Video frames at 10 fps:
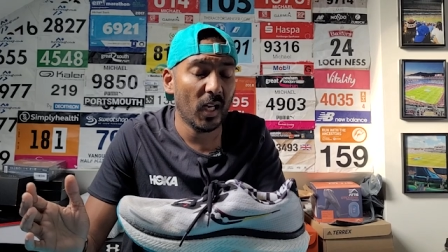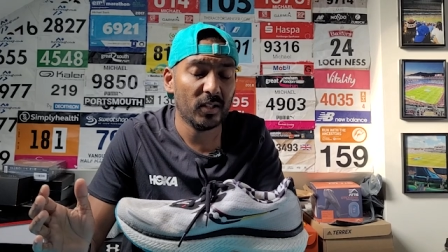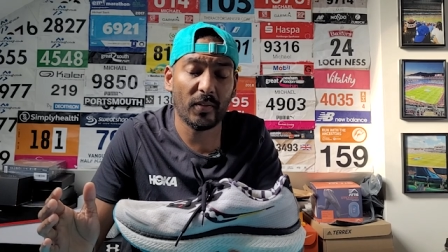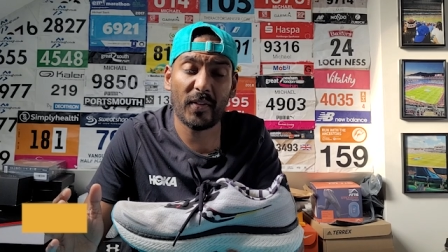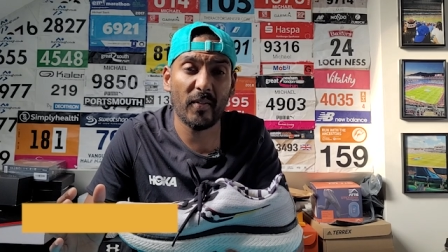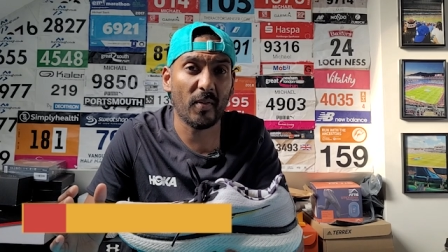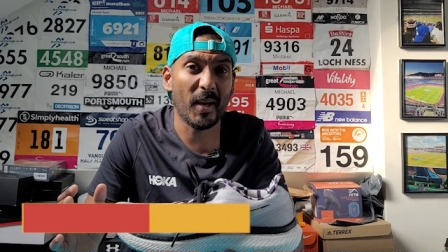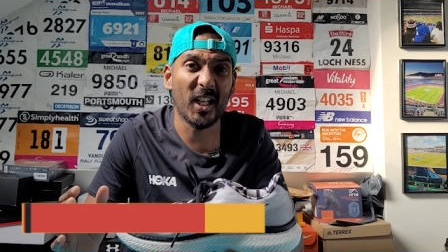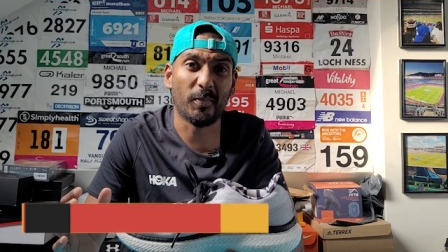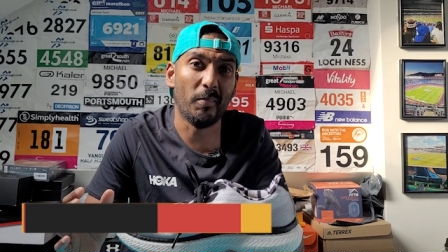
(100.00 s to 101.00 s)
So fit for
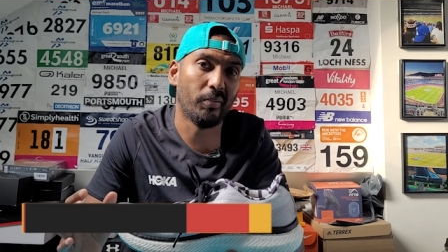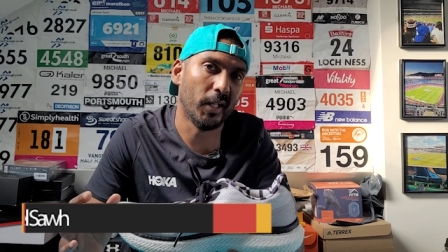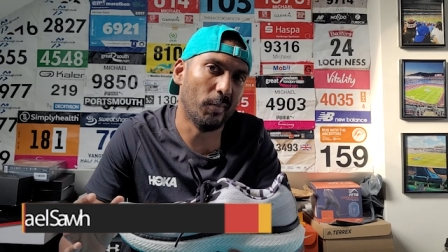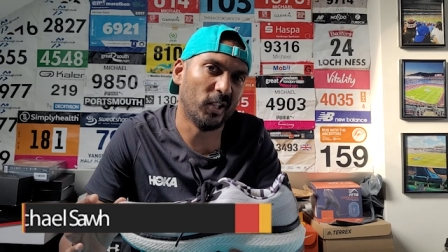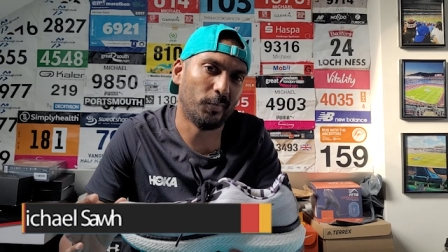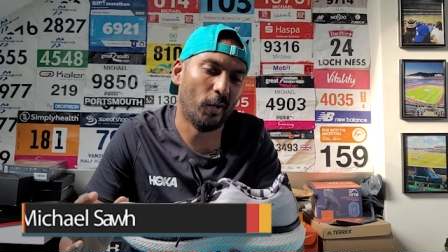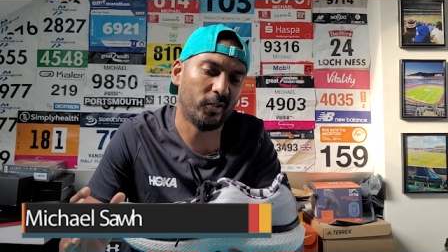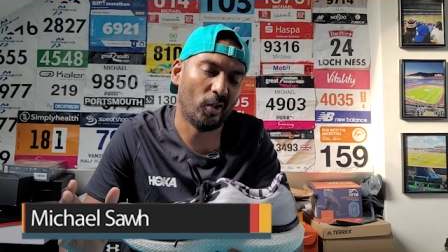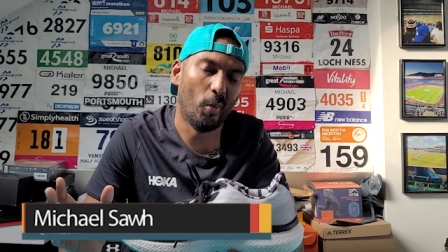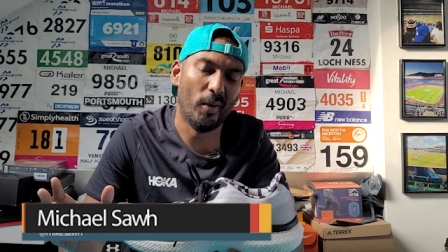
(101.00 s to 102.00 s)
me has been pretty much
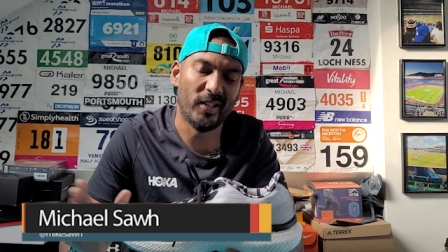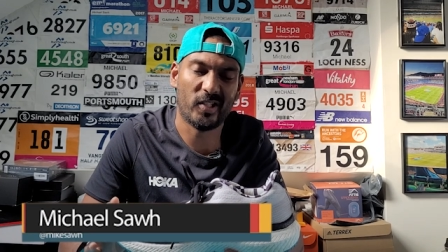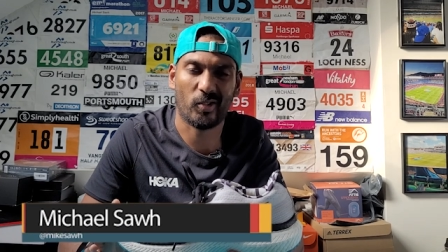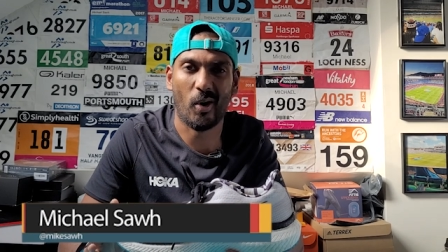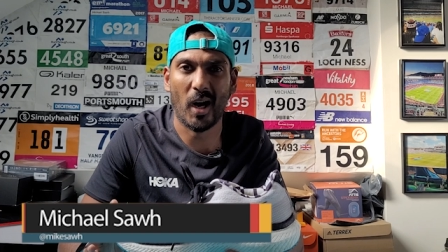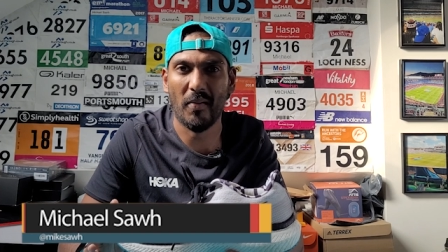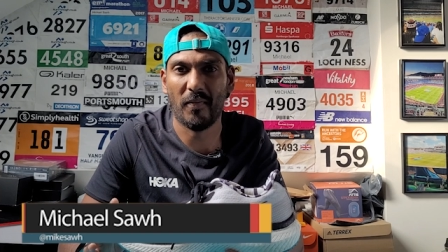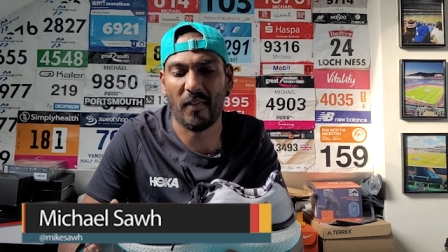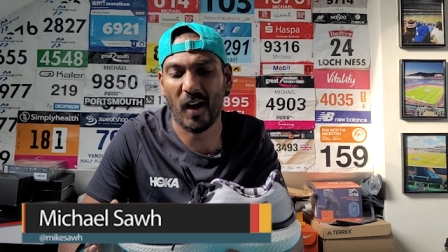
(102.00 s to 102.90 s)
spot on with the Triumph.